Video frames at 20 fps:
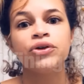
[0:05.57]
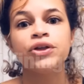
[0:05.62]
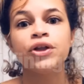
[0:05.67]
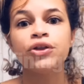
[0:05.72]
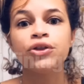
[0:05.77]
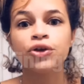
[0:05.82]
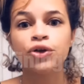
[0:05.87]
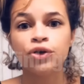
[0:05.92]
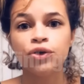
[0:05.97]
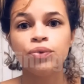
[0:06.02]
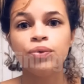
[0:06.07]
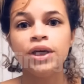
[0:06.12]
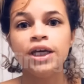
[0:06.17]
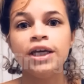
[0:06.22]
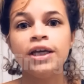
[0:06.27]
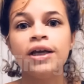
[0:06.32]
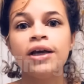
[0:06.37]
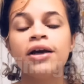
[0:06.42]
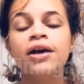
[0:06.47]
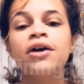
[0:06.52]
on the third
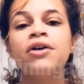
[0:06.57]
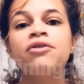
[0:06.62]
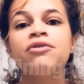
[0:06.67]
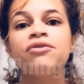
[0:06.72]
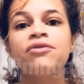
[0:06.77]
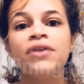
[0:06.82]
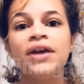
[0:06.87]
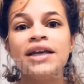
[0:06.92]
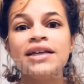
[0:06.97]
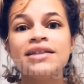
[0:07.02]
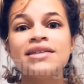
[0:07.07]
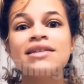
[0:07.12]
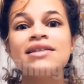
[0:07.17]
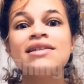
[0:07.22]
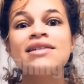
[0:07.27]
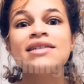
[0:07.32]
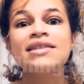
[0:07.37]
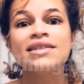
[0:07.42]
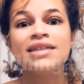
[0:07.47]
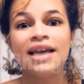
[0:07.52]
week, phase
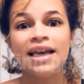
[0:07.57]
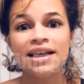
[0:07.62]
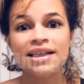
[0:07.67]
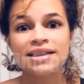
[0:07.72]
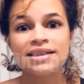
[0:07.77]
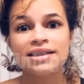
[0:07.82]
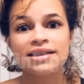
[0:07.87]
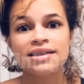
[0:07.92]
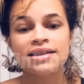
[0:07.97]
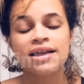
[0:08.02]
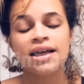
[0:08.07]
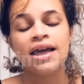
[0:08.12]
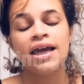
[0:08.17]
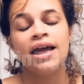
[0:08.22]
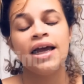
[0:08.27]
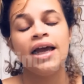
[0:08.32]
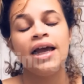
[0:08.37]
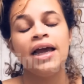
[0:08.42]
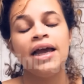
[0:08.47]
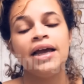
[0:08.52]
6.
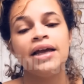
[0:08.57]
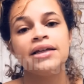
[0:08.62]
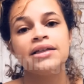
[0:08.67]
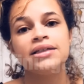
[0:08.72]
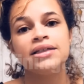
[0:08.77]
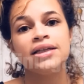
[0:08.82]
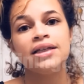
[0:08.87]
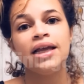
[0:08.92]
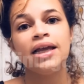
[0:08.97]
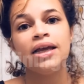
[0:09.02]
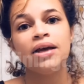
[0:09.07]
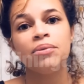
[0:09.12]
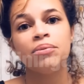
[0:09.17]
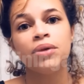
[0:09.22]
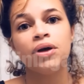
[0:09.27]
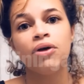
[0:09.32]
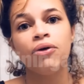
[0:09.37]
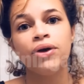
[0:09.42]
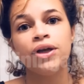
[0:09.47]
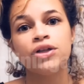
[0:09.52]
And today
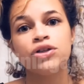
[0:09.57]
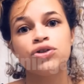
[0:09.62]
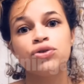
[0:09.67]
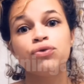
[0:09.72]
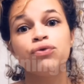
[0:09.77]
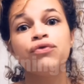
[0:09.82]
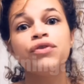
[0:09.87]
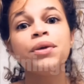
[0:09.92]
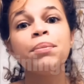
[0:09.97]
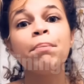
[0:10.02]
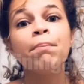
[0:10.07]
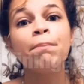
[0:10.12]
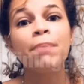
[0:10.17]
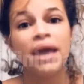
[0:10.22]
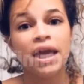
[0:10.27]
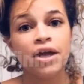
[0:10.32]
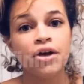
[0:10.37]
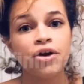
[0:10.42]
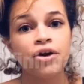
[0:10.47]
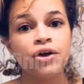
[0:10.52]
I'm going to
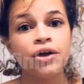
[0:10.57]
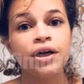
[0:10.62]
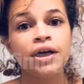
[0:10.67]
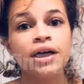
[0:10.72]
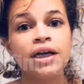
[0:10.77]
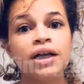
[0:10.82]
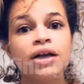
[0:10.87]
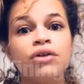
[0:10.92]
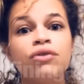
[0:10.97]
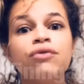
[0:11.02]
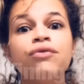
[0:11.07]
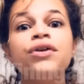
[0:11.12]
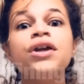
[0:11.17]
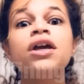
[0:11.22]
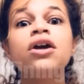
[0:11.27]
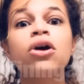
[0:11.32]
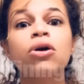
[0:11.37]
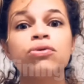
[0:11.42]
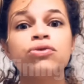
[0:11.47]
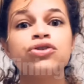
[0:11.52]

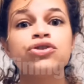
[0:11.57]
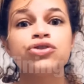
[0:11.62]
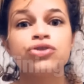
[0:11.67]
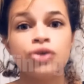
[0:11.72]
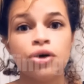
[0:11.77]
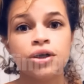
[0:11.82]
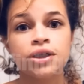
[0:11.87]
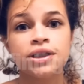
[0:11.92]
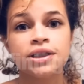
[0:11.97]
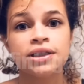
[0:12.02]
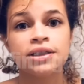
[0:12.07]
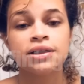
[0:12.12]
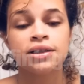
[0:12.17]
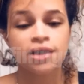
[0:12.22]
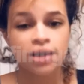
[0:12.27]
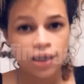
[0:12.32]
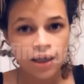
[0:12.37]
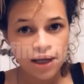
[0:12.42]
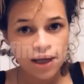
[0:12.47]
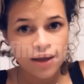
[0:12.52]
reconstruct
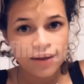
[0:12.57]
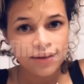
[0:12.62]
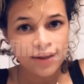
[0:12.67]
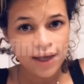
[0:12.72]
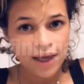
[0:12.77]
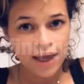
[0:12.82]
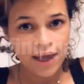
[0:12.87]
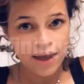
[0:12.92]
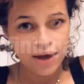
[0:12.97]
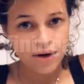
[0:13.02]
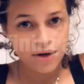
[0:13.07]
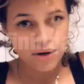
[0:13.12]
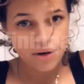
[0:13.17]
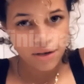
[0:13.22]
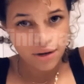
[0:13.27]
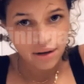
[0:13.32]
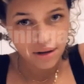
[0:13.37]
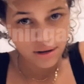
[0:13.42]
the hair.